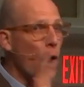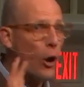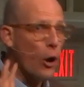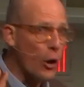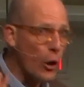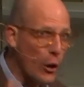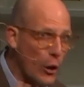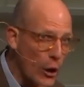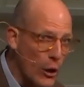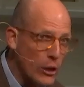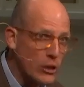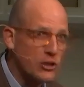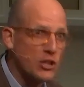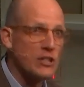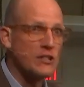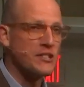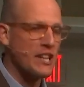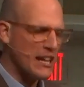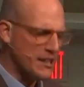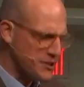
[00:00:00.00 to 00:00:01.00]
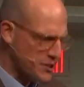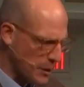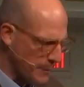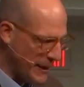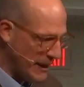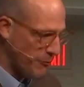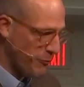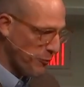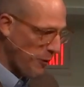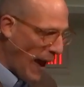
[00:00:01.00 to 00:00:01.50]
urges us to
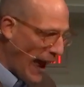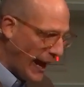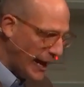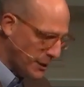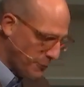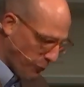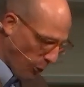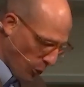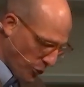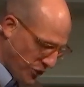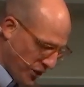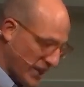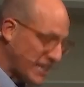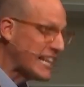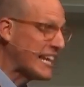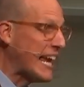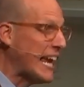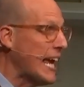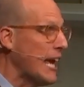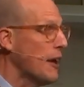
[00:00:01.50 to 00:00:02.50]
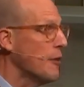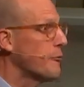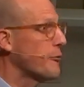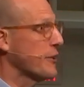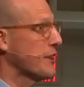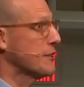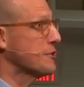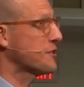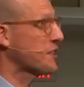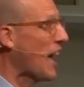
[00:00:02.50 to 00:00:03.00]
be faithful to give for
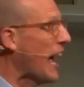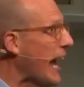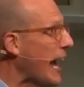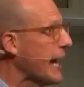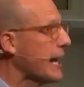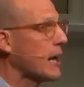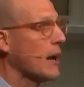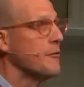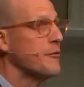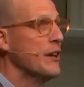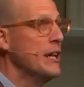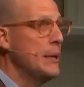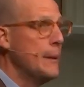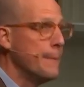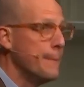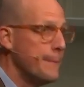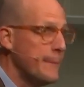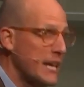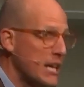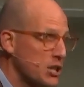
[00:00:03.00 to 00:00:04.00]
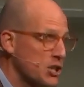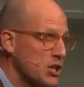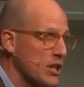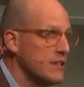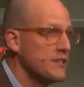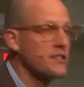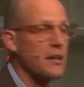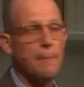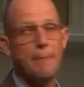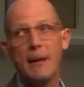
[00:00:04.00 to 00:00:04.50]
the sake of
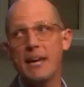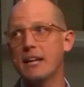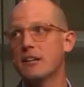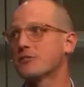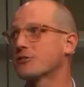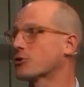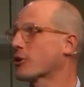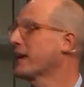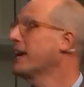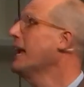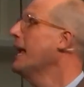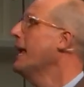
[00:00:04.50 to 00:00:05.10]
missions and ministry.